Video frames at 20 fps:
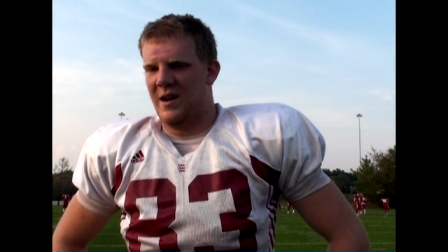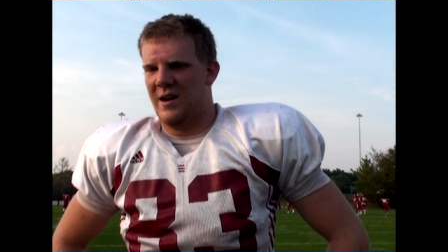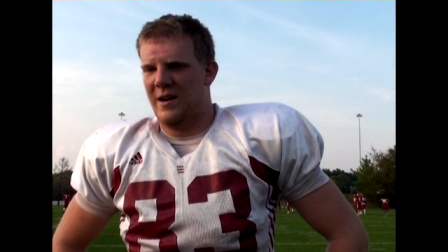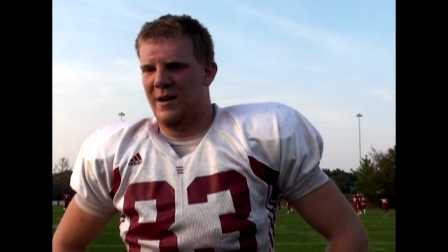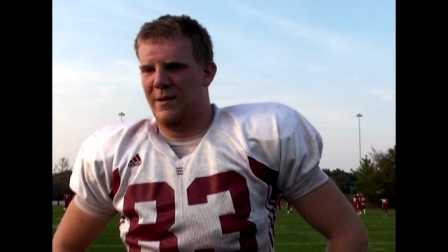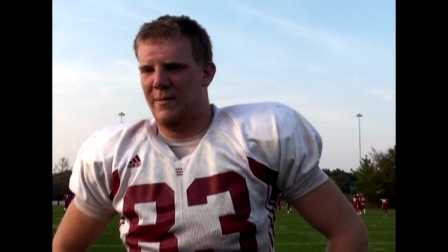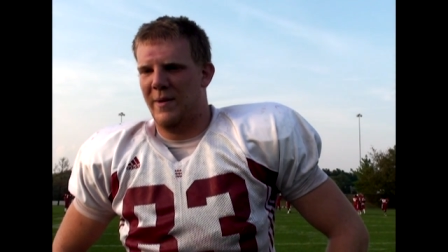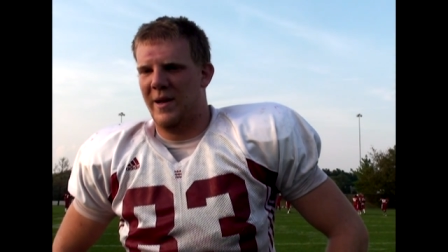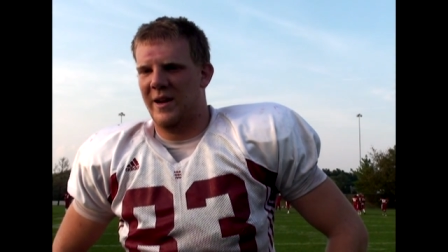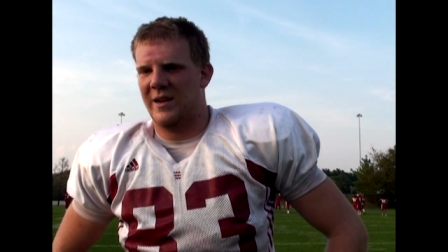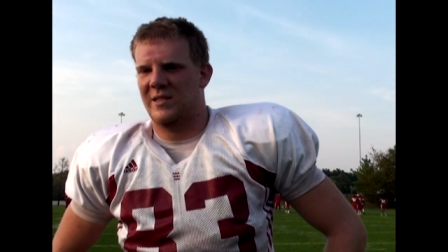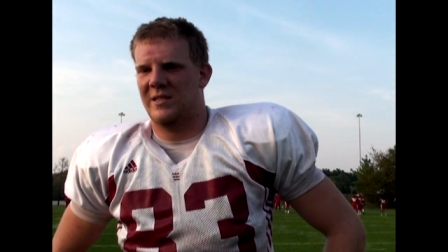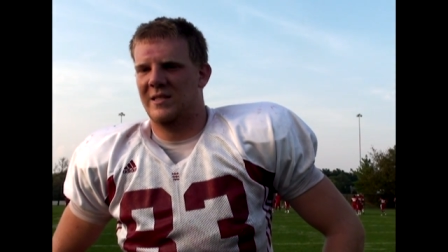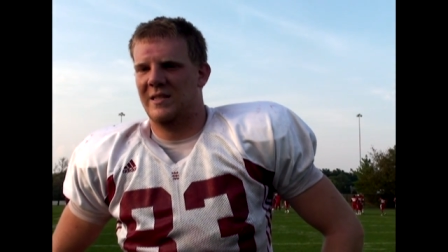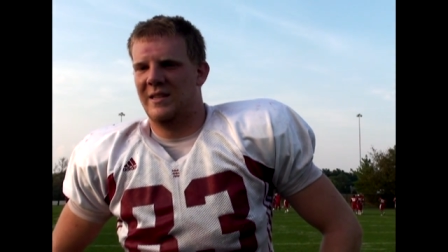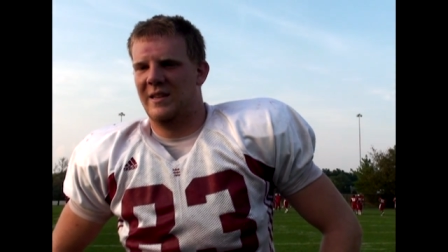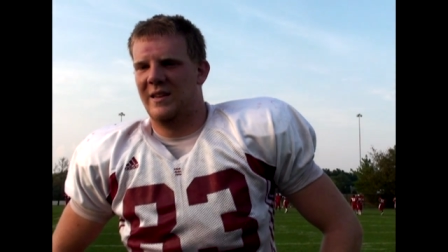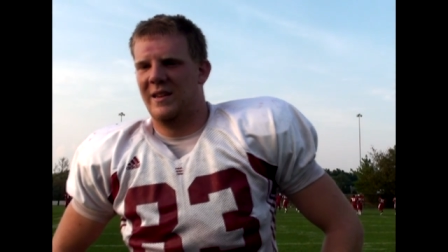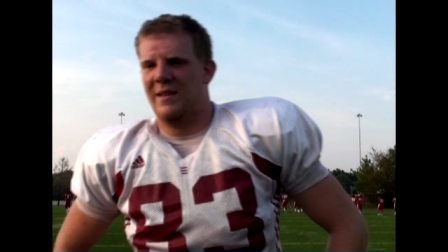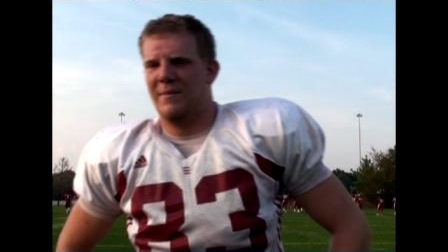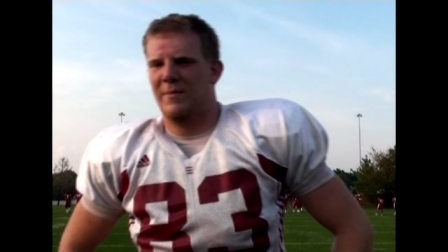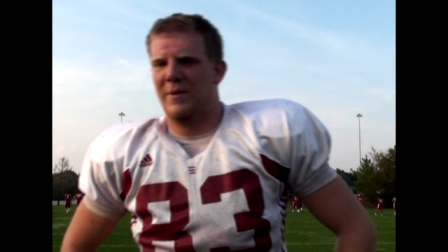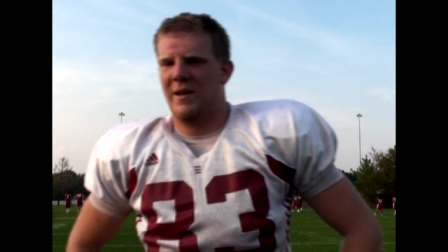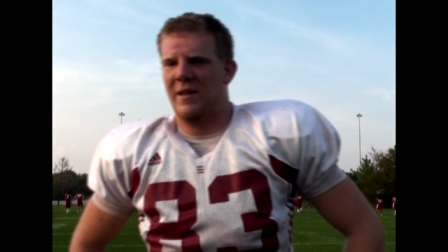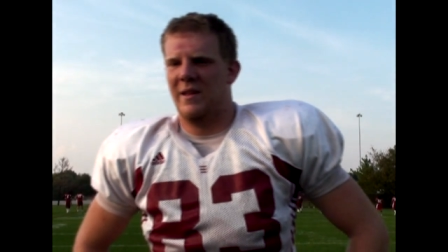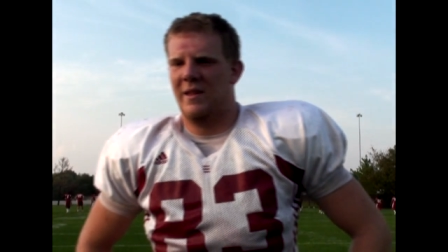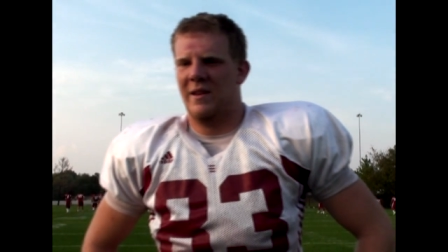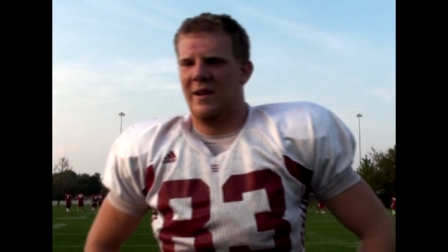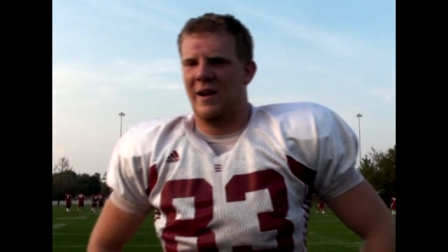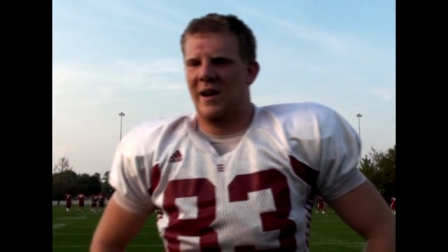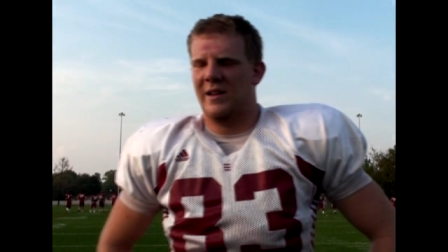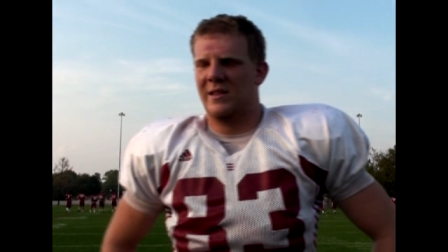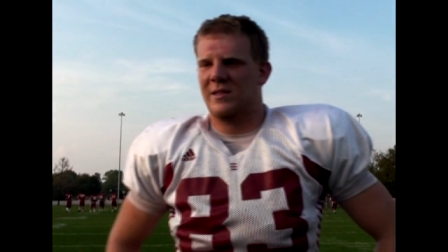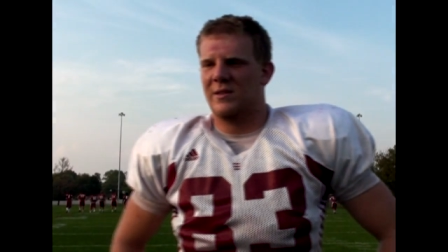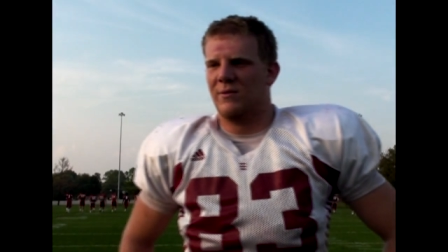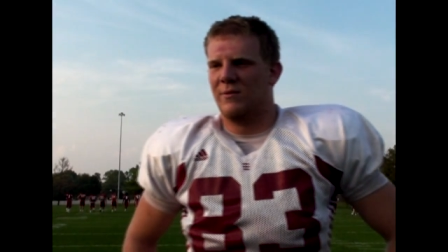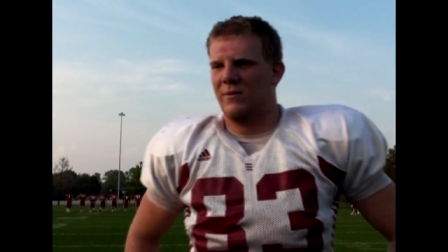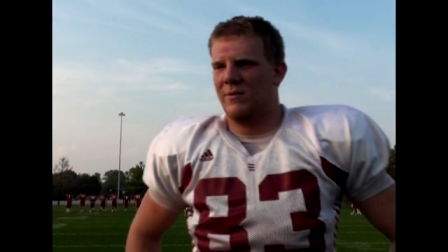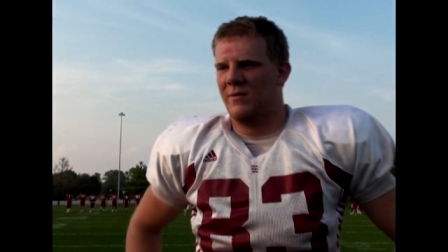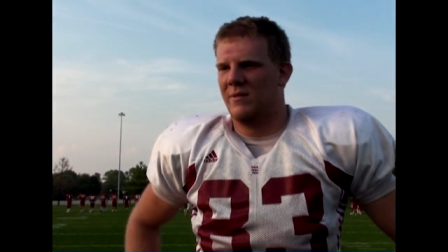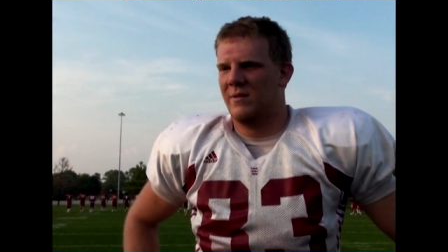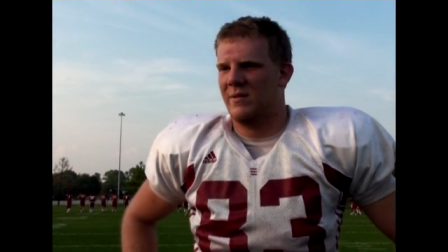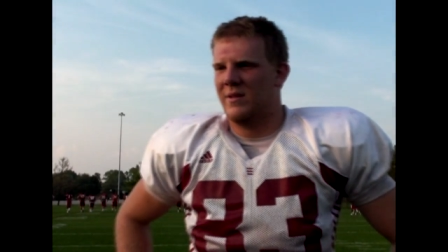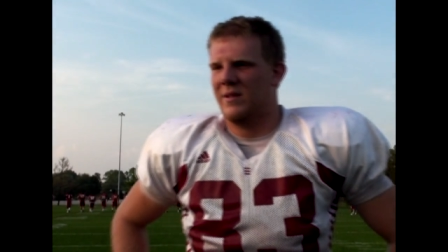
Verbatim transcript: Um, actually, in my in high school,